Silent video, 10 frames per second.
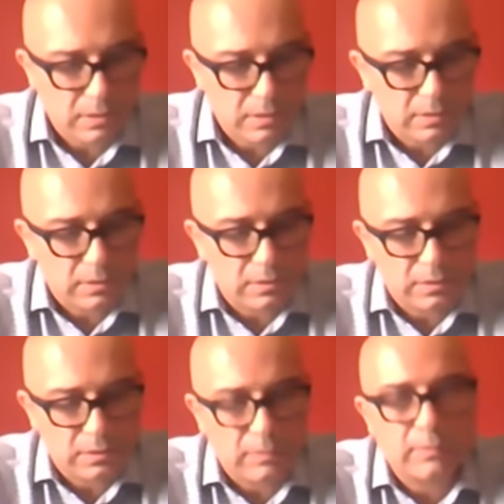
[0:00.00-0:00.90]

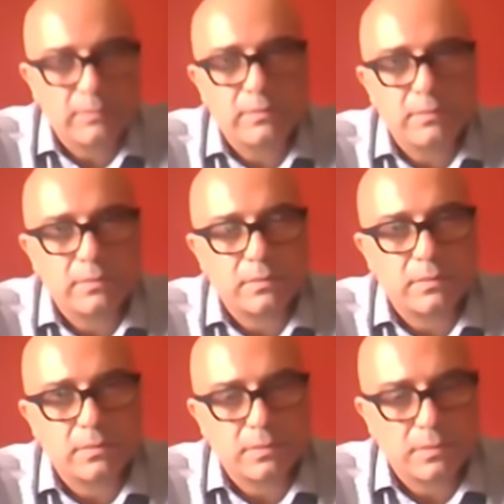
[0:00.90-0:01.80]

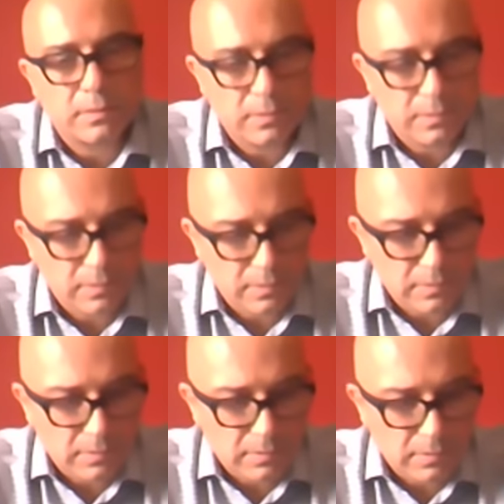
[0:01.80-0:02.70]

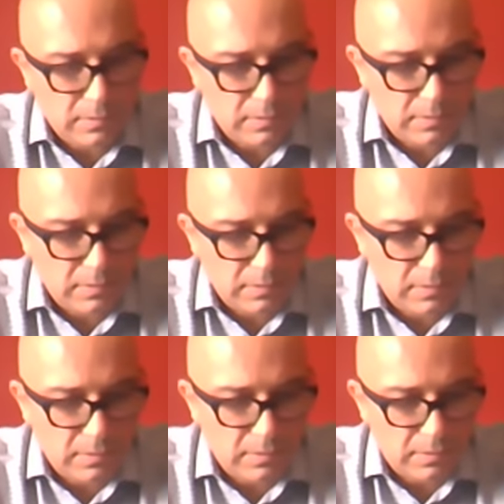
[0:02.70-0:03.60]

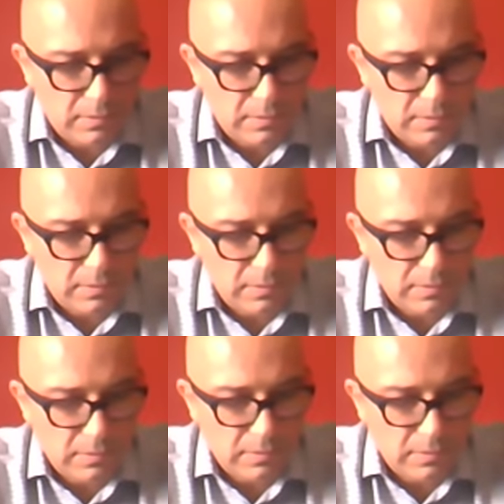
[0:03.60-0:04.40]
This person isn't speaking.